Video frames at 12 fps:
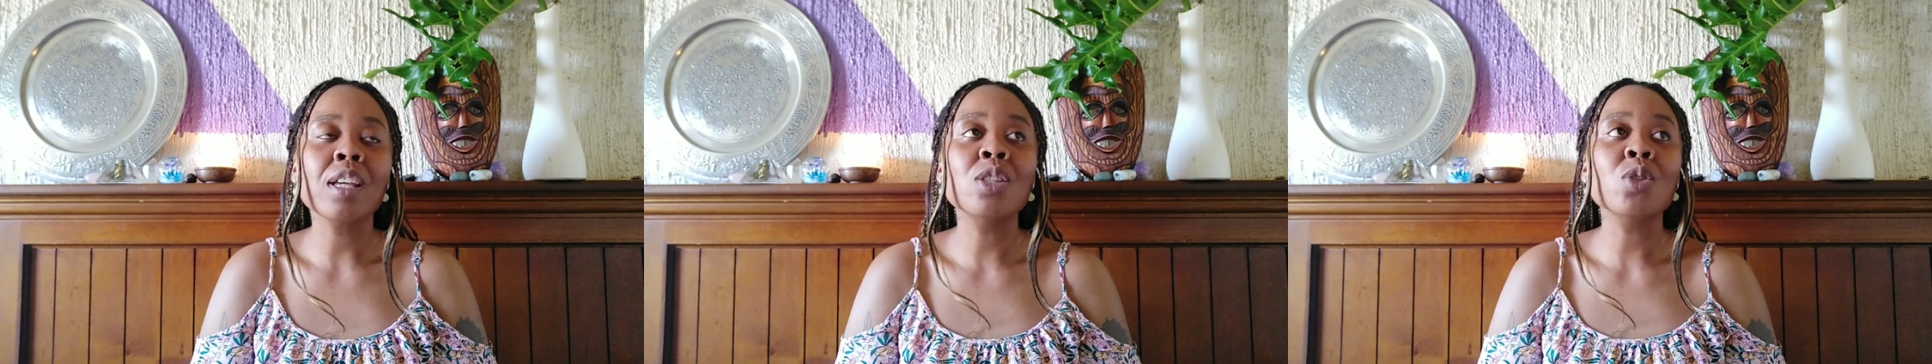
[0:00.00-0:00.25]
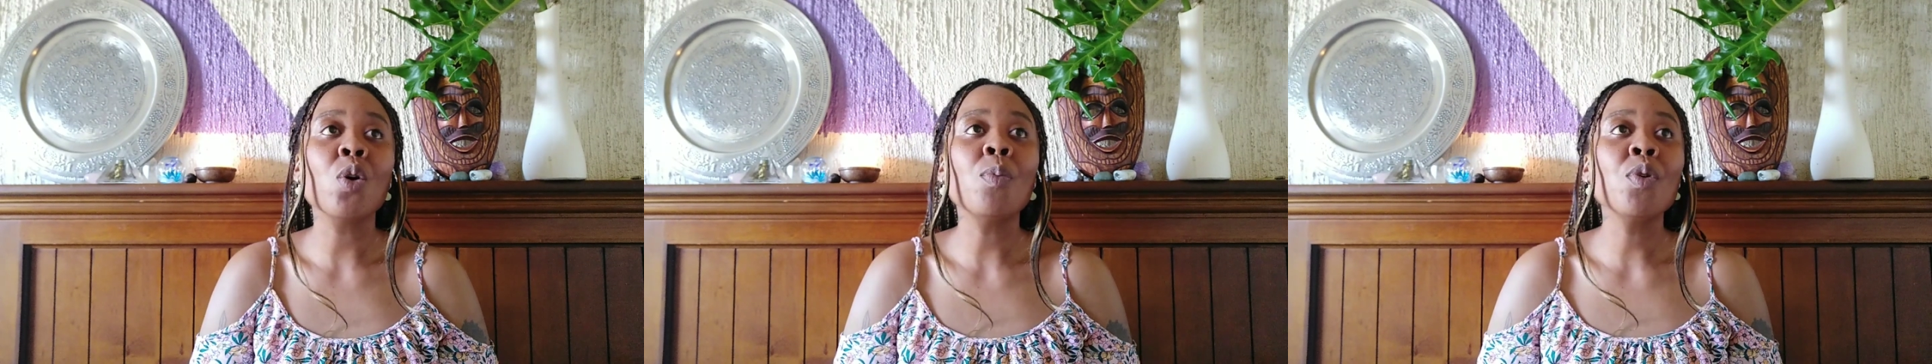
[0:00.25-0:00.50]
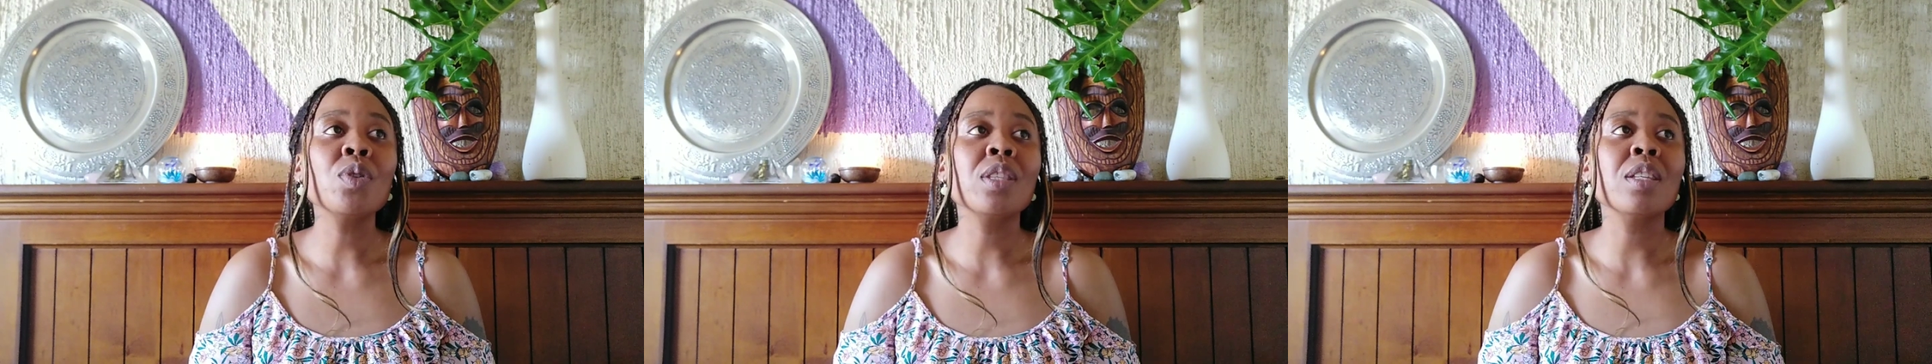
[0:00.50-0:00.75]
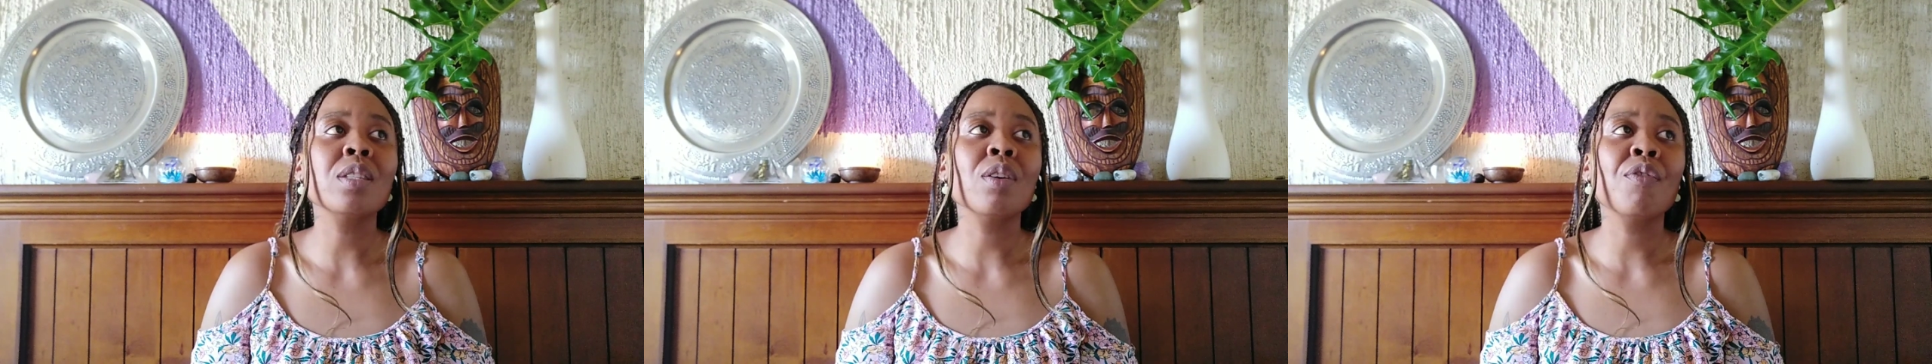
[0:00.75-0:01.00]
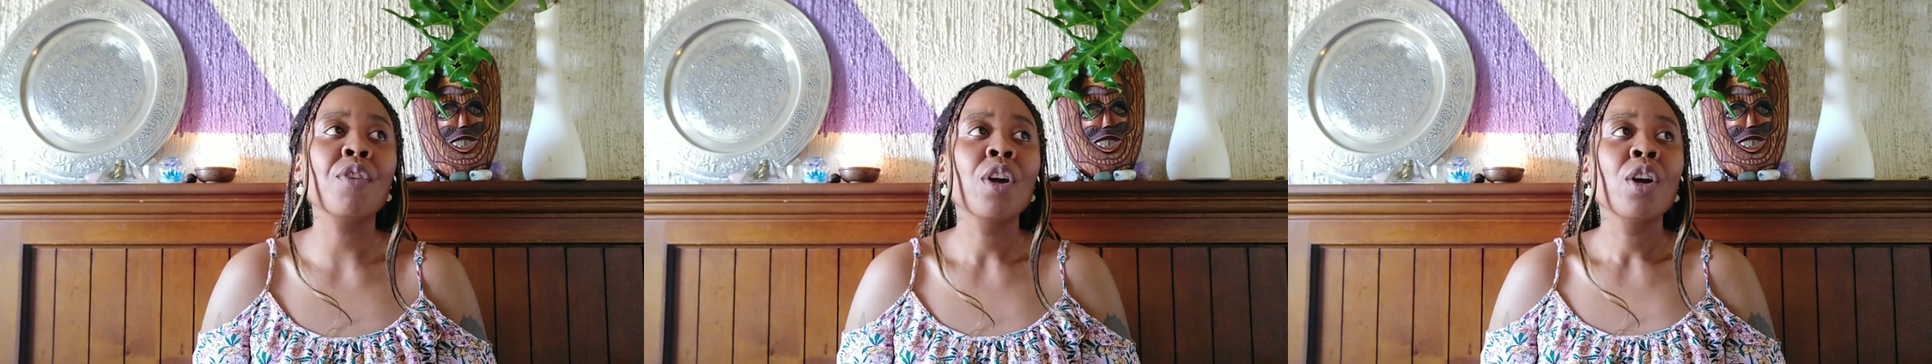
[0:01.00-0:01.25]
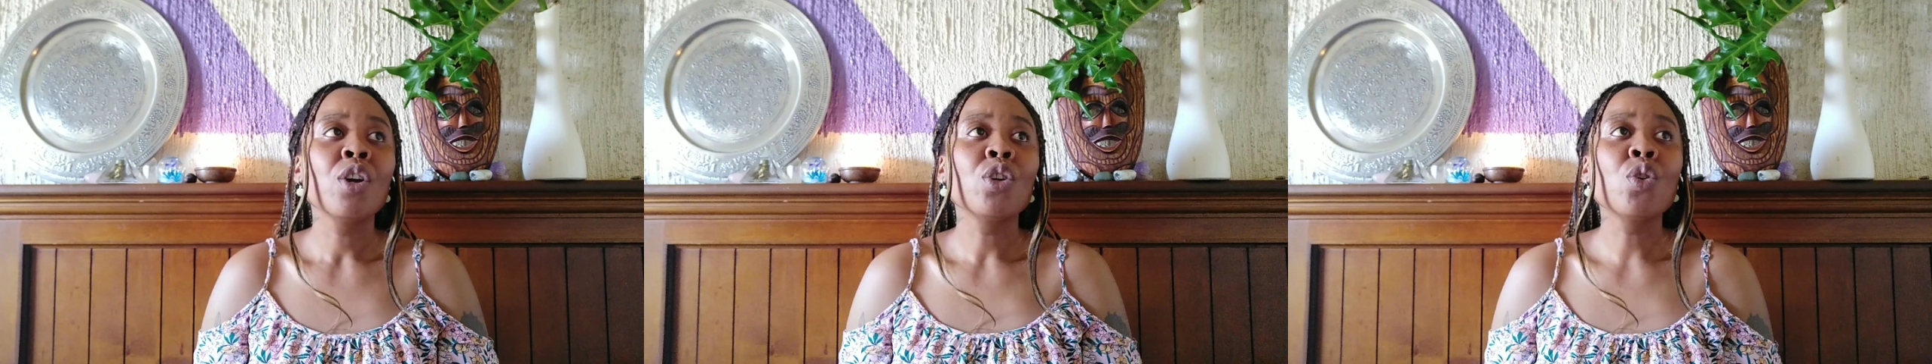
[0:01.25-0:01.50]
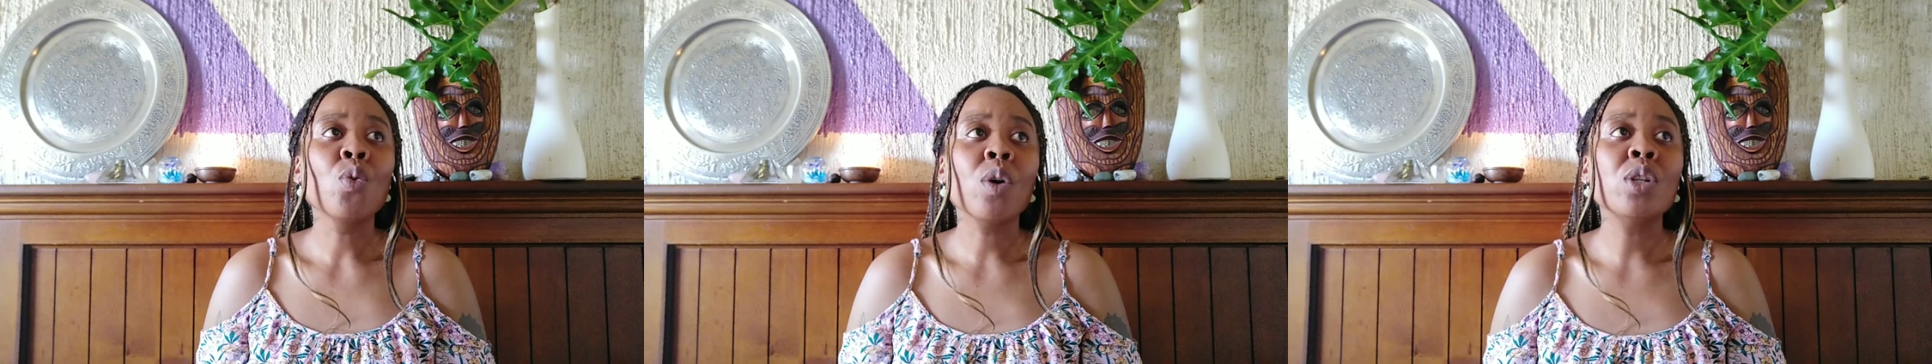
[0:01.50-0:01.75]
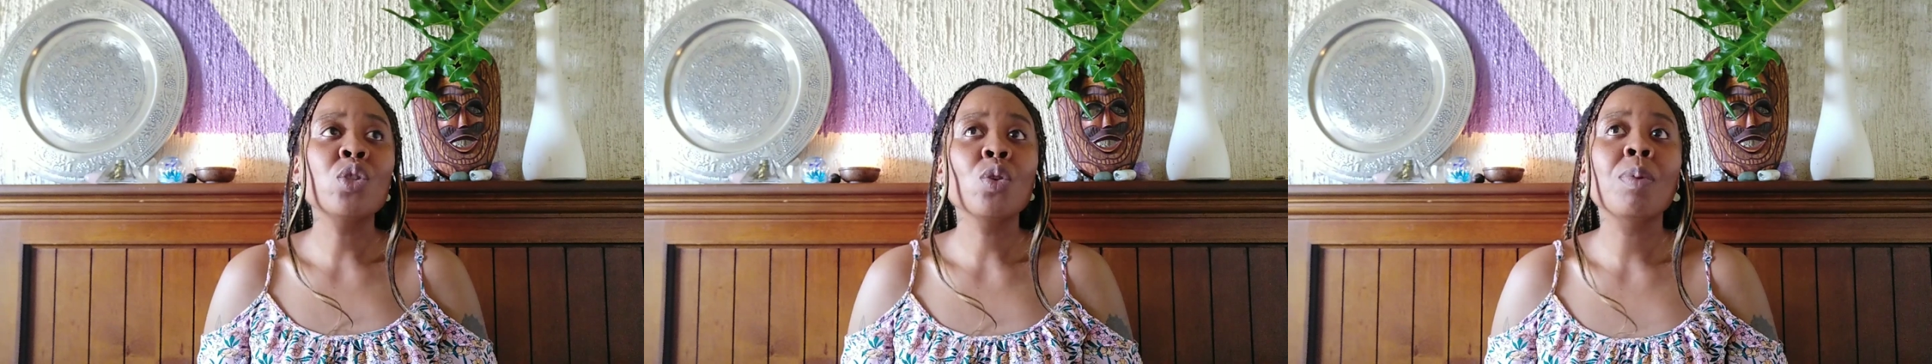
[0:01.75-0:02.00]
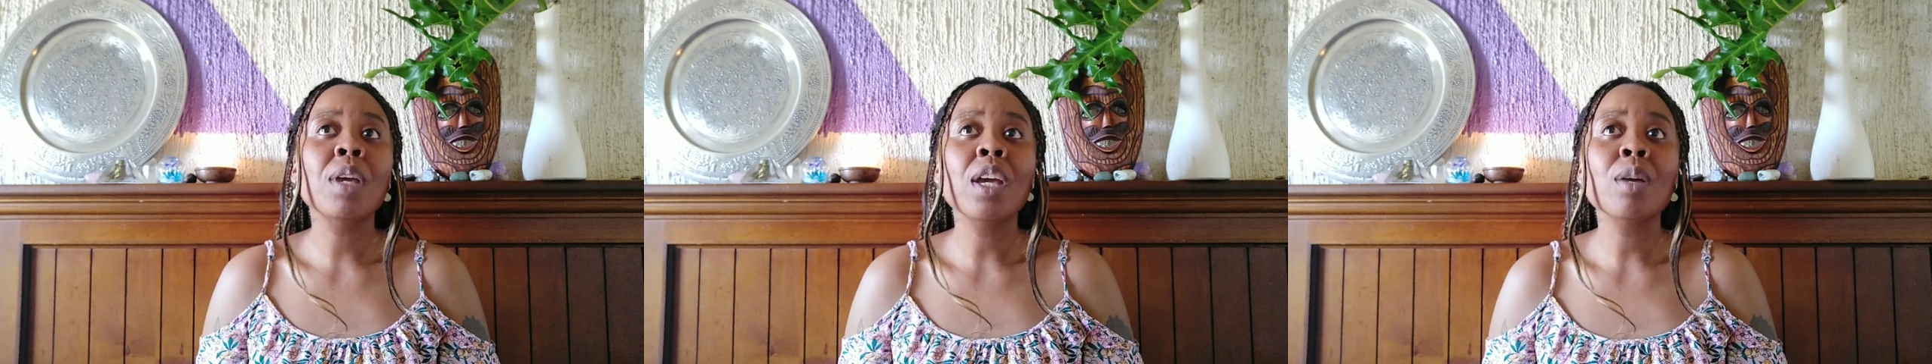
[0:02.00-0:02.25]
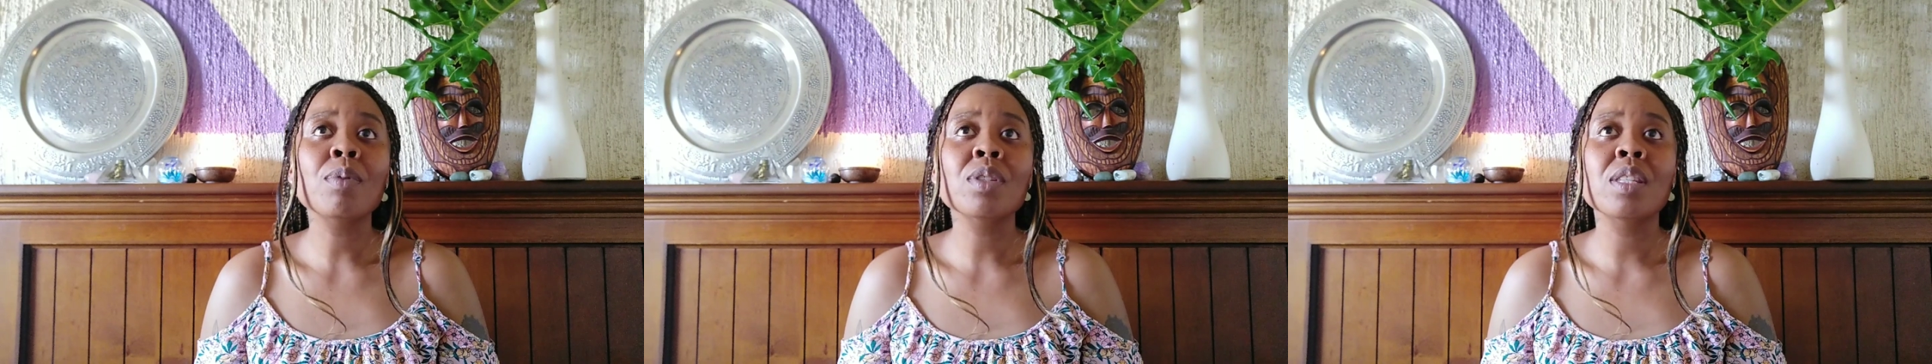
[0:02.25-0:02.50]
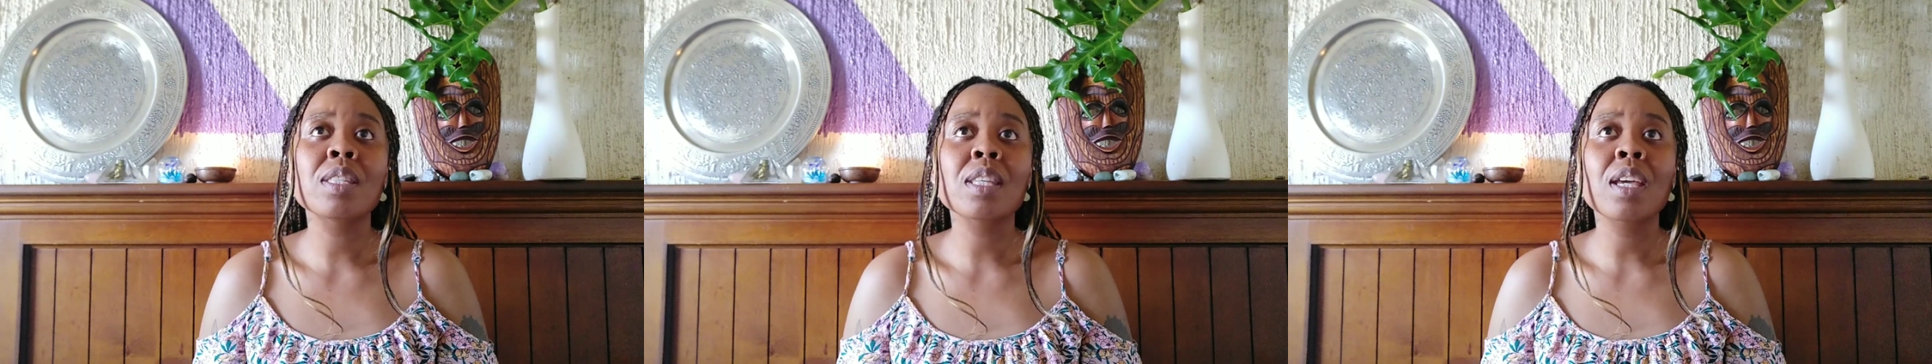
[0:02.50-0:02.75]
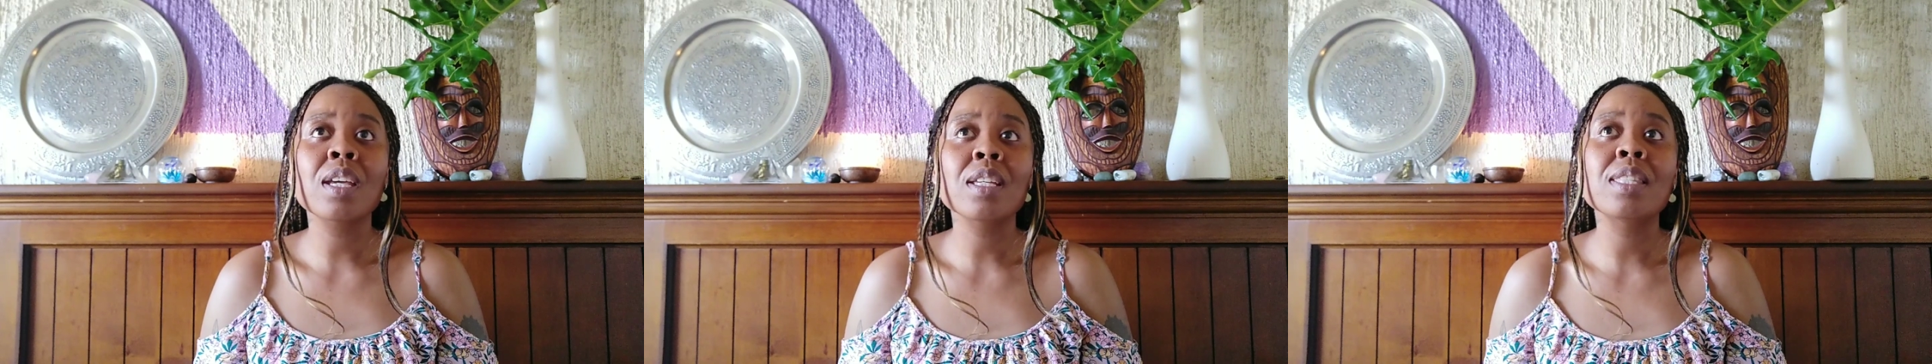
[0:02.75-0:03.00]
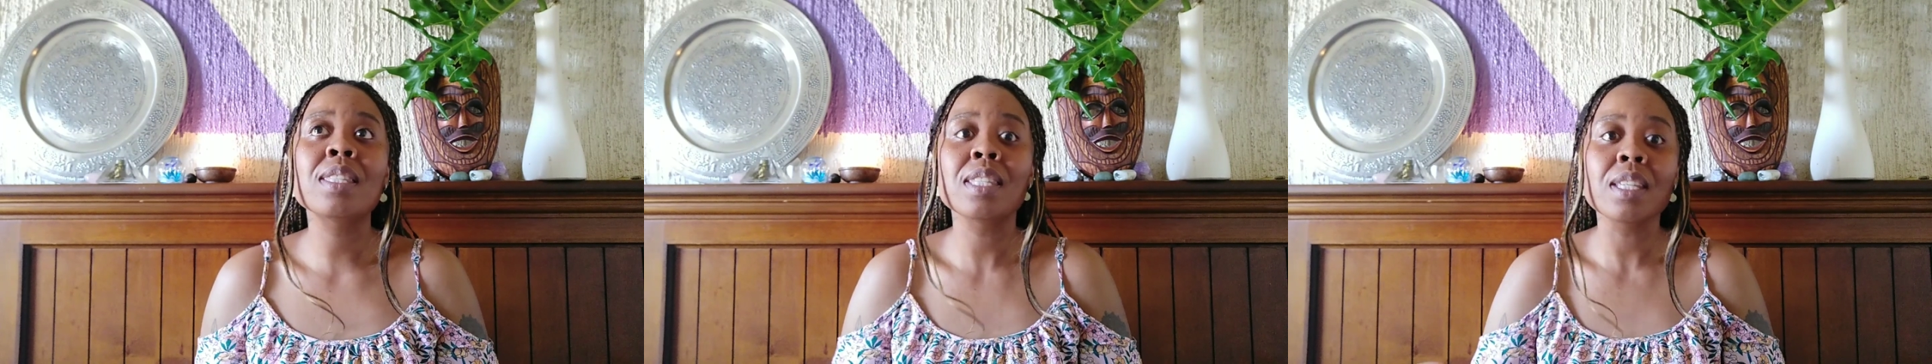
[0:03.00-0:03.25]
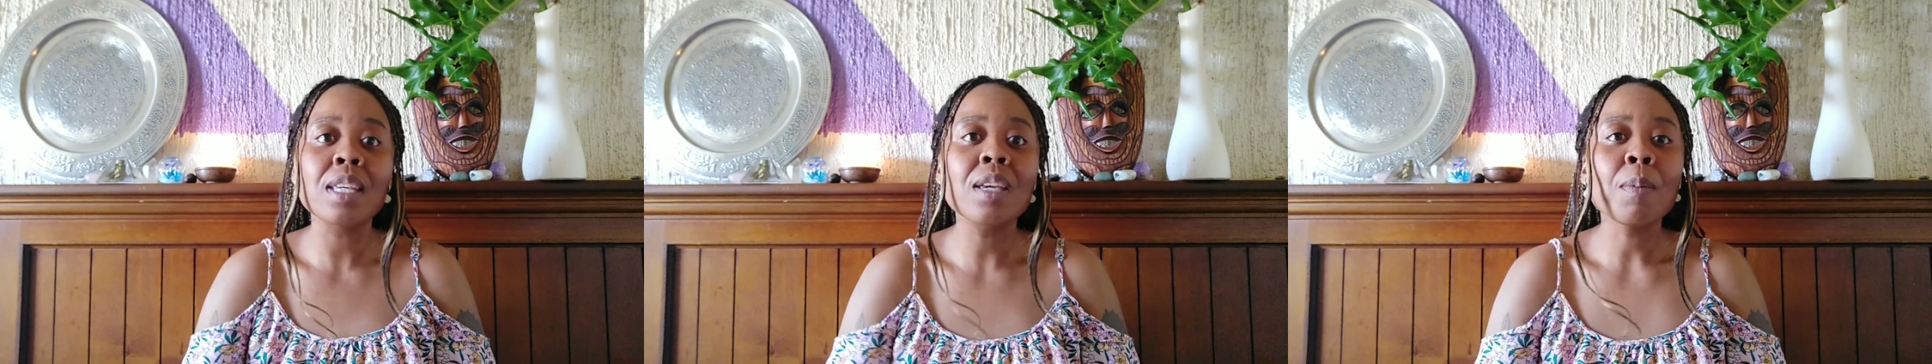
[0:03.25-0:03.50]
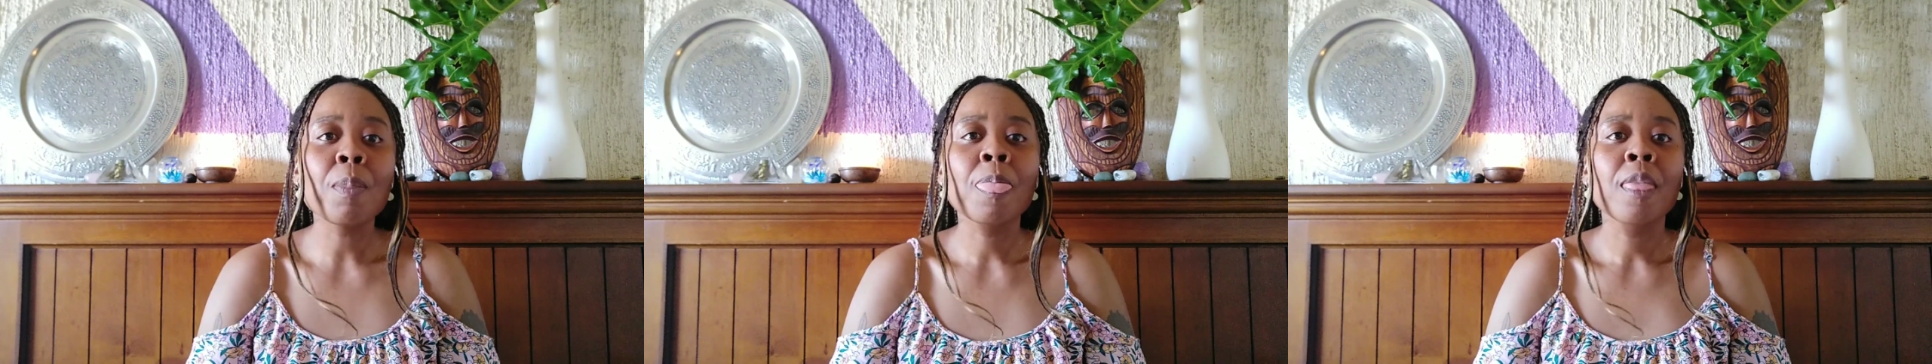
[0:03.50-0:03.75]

It's almost as if you want to be able to say, see,